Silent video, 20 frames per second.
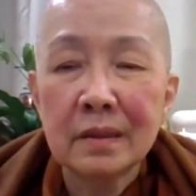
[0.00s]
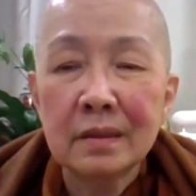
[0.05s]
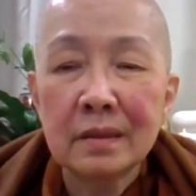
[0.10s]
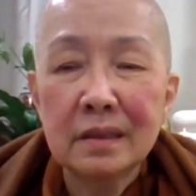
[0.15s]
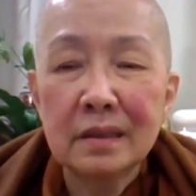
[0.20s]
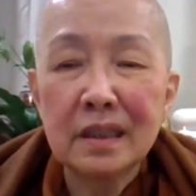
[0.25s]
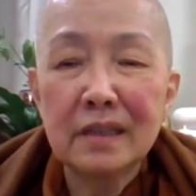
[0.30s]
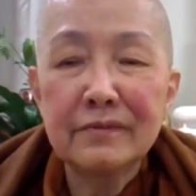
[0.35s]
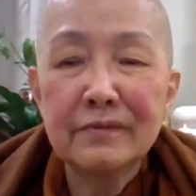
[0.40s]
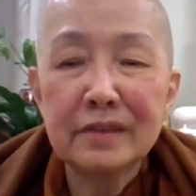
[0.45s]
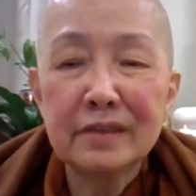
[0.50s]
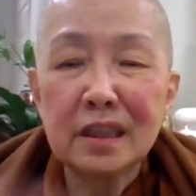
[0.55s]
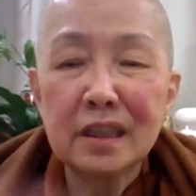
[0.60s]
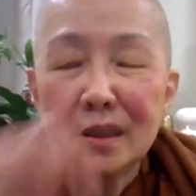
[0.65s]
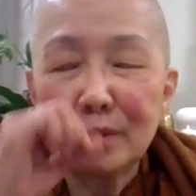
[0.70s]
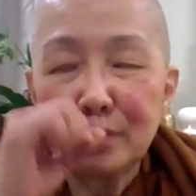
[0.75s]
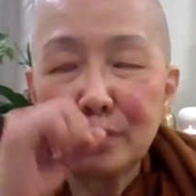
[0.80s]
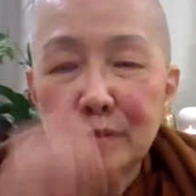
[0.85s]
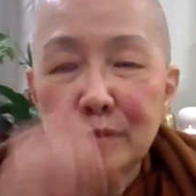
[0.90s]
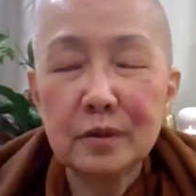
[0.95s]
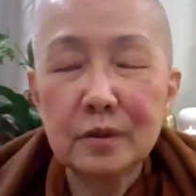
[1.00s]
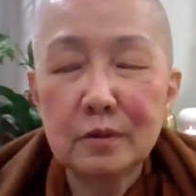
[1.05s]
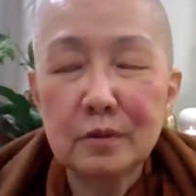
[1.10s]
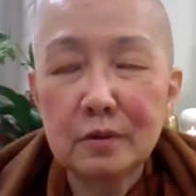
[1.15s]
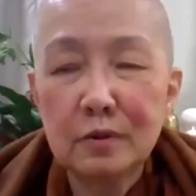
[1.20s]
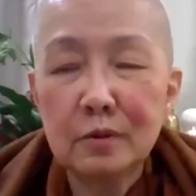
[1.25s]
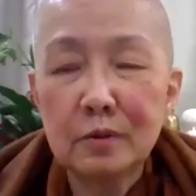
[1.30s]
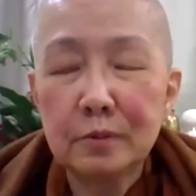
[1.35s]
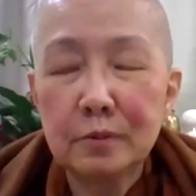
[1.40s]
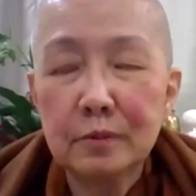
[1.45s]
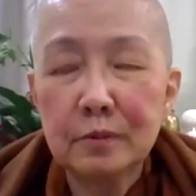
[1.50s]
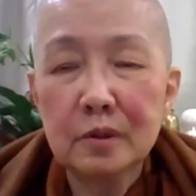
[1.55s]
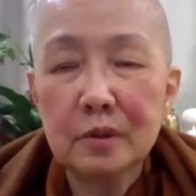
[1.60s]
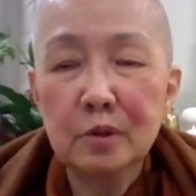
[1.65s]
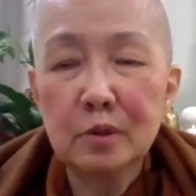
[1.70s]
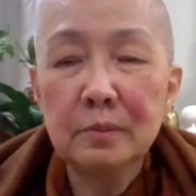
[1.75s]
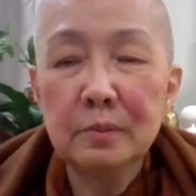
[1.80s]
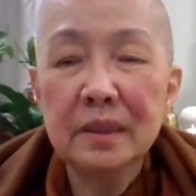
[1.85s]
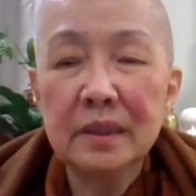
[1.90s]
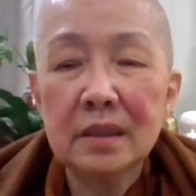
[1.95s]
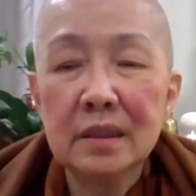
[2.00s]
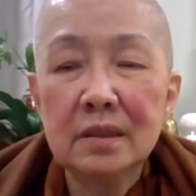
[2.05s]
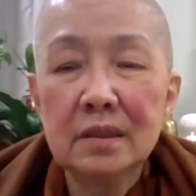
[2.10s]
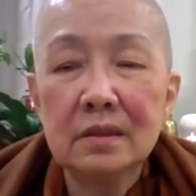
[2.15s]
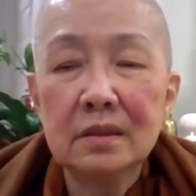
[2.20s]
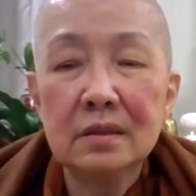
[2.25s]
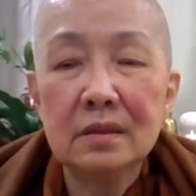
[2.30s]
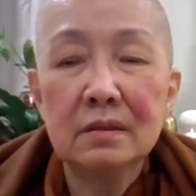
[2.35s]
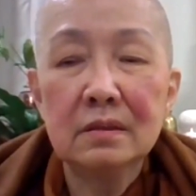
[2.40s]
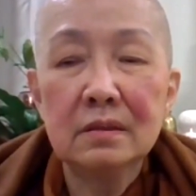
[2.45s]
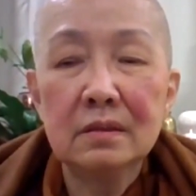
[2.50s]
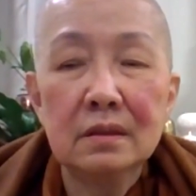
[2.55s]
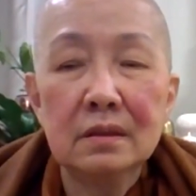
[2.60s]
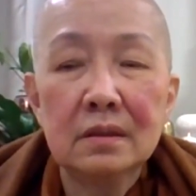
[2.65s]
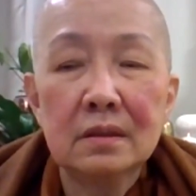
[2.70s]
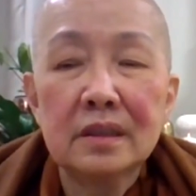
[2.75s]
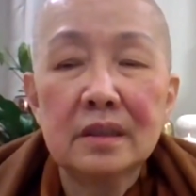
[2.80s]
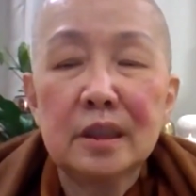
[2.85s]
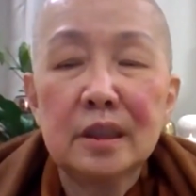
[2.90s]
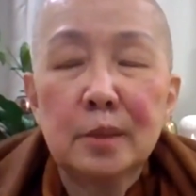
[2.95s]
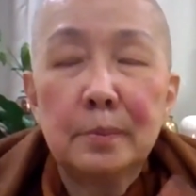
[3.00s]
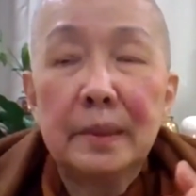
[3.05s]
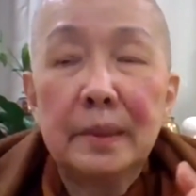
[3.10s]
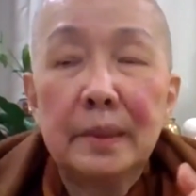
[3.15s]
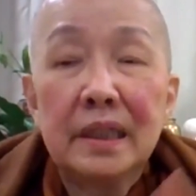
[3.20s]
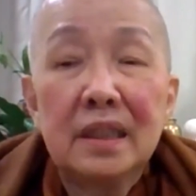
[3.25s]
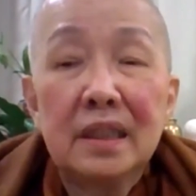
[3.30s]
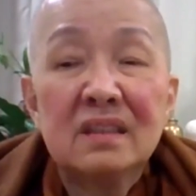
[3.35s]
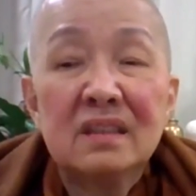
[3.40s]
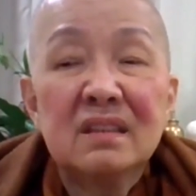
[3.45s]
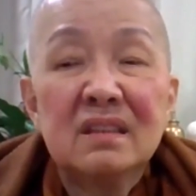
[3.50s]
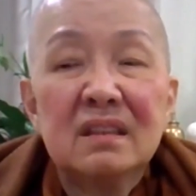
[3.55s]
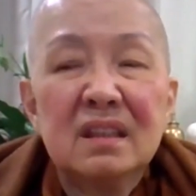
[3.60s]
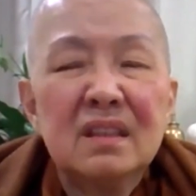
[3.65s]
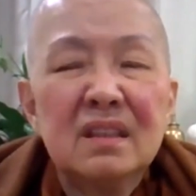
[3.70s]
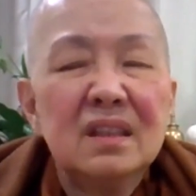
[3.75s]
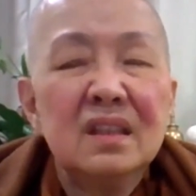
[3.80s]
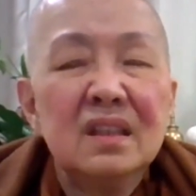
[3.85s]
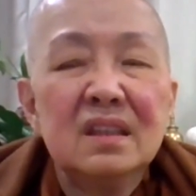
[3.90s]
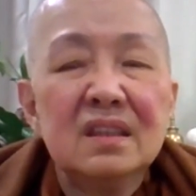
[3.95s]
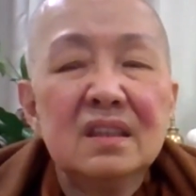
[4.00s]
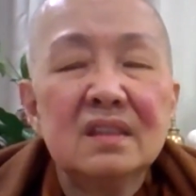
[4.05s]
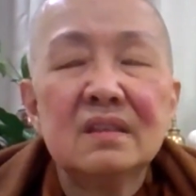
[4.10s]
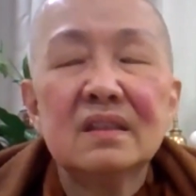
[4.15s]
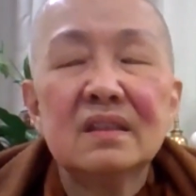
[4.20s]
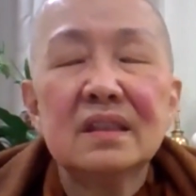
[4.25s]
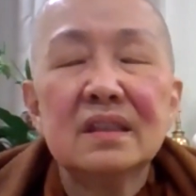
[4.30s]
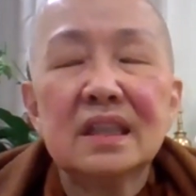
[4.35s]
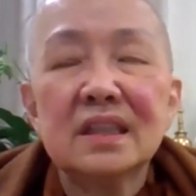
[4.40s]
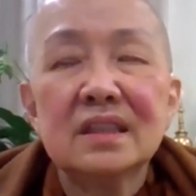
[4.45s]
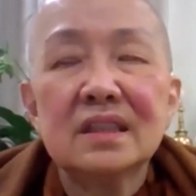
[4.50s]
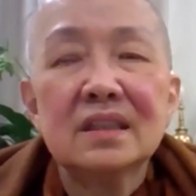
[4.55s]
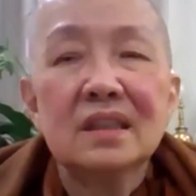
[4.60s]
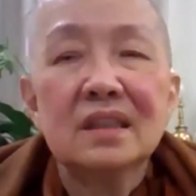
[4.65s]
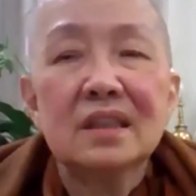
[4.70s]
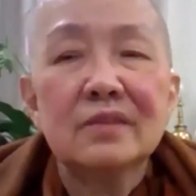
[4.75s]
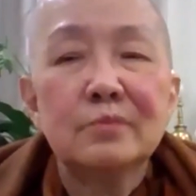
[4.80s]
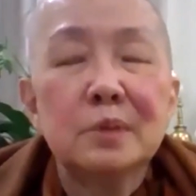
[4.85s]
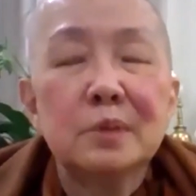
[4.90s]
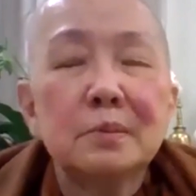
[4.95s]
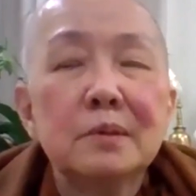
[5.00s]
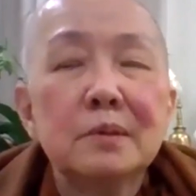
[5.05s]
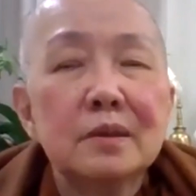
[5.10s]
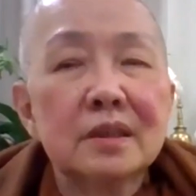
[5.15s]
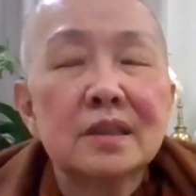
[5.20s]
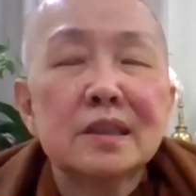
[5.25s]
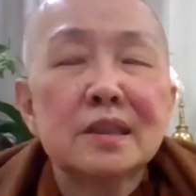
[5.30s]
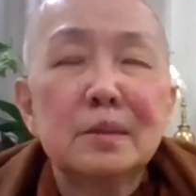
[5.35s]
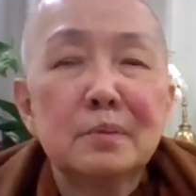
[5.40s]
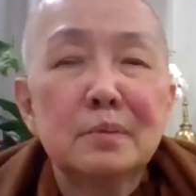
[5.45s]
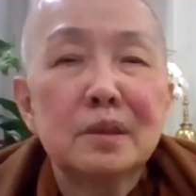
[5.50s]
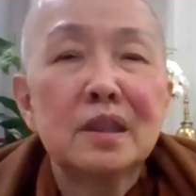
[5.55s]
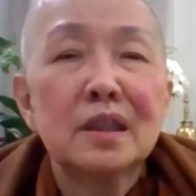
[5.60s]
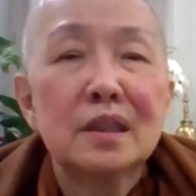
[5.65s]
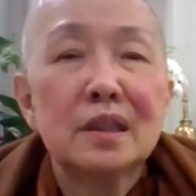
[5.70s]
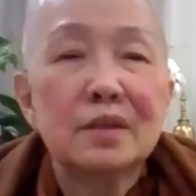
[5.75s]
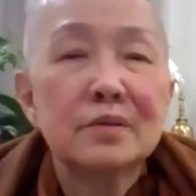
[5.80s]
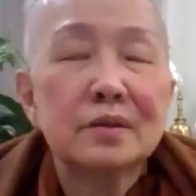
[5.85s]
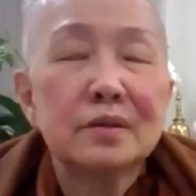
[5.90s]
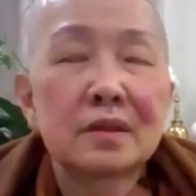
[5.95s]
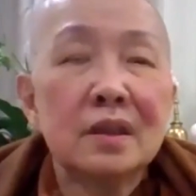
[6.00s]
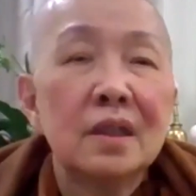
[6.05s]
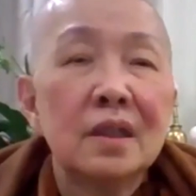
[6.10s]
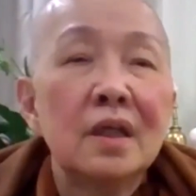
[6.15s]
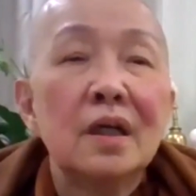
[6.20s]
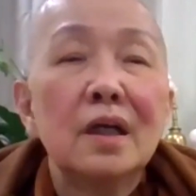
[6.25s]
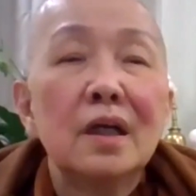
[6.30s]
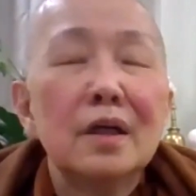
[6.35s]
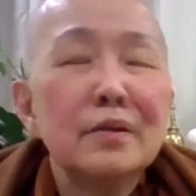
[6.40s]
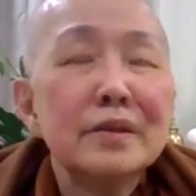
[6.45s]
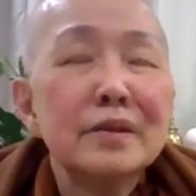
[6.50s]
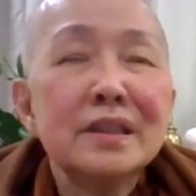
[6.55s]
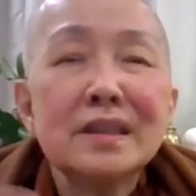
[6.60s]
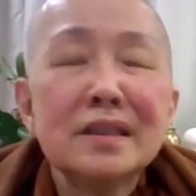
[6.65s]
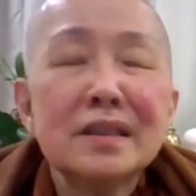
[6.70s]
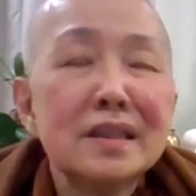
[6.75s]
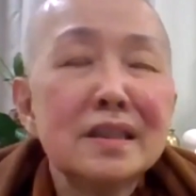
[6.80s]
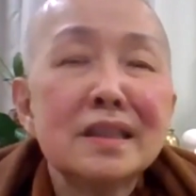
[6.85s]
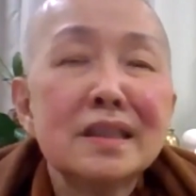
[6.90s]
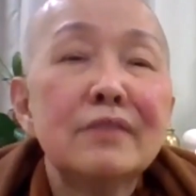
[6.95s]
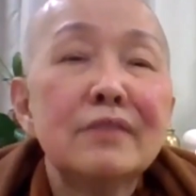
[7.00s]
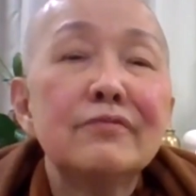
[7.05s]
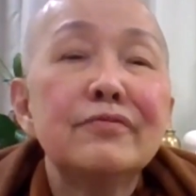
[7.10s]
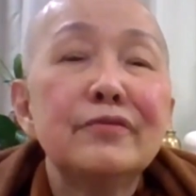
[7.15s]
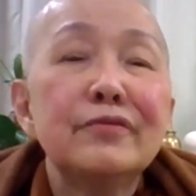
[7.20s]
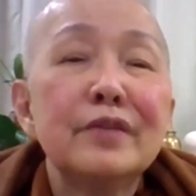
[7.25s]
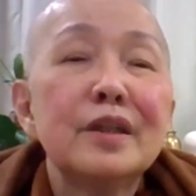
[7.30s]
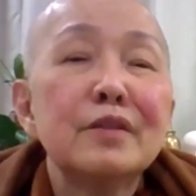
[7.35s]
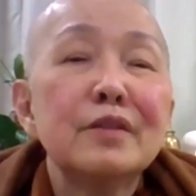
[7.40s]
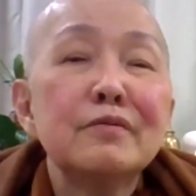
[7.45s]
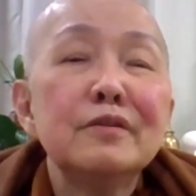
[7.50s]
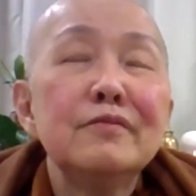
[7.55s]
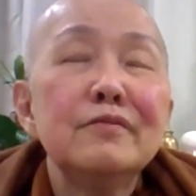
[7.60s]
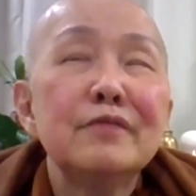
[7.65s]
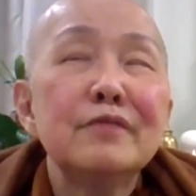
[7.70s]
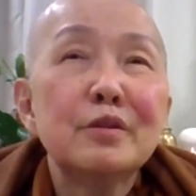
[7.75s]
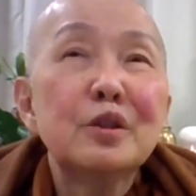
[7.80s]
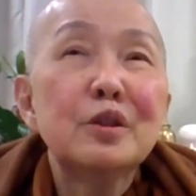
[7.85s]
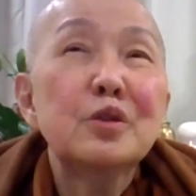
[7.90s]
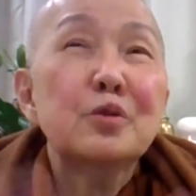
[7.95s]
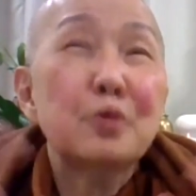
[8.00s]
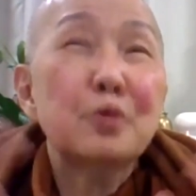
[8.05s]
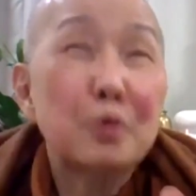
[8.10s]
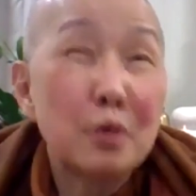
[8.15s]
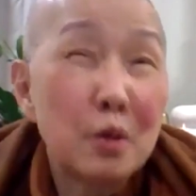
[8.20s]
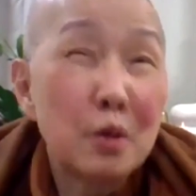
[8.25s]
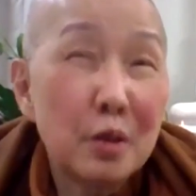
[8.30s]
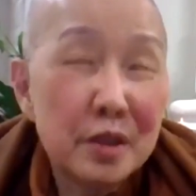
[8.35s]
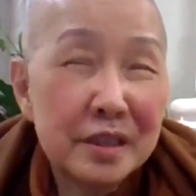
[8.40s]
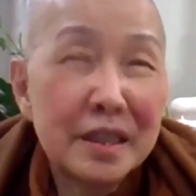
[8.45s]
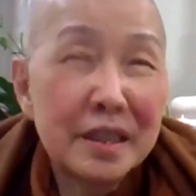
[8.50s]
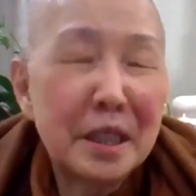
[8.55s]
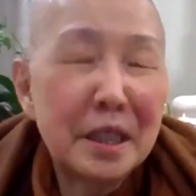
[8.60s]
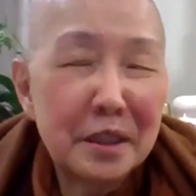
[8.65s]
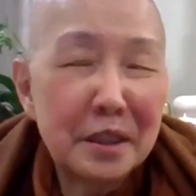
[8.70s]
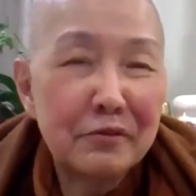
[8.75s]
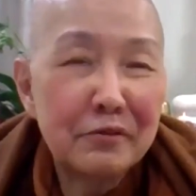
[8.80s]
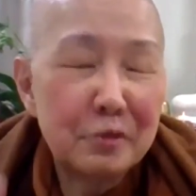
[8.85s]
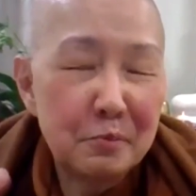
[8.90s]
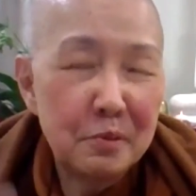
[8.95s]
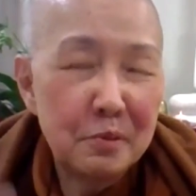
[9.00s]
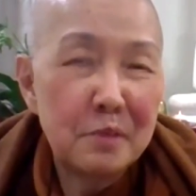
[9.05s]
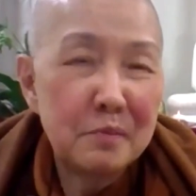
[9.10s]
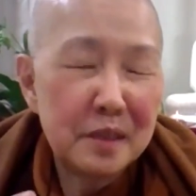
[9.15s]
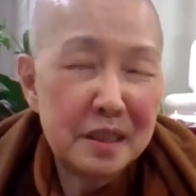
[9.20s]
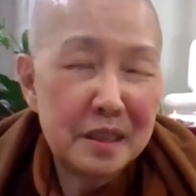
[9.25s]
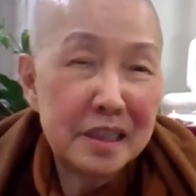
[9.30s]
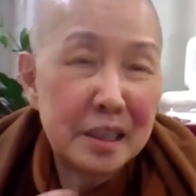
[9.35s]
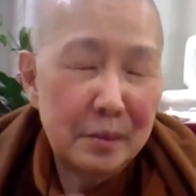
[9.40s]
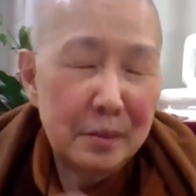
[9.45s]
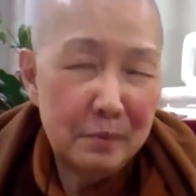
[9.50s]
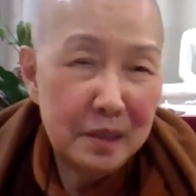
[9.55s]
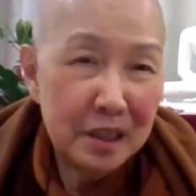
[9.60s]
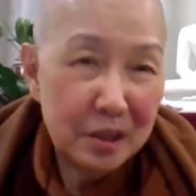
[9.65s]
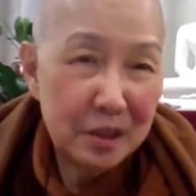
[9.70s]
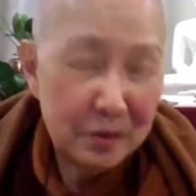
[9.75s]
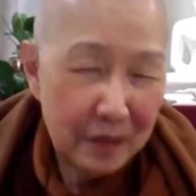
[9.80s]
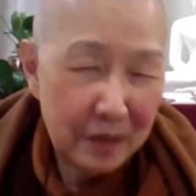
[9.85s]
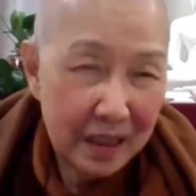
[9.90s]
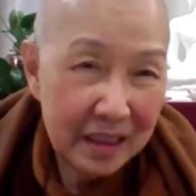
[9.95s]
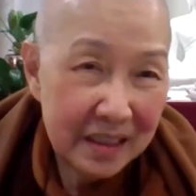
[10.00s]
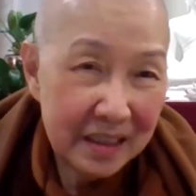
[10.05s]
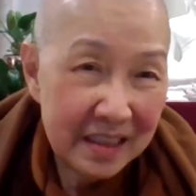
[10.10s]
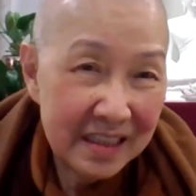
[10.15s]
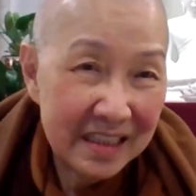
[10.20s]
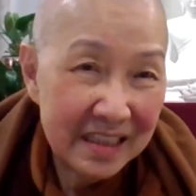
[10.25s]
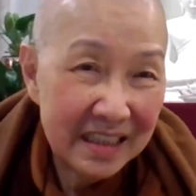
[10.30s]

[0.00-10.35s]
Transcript: Then after that, you may take a bite and say, it's not nice enough. Maybe I'll take something else. All these things are very, very gross kind of impermanence happening to us.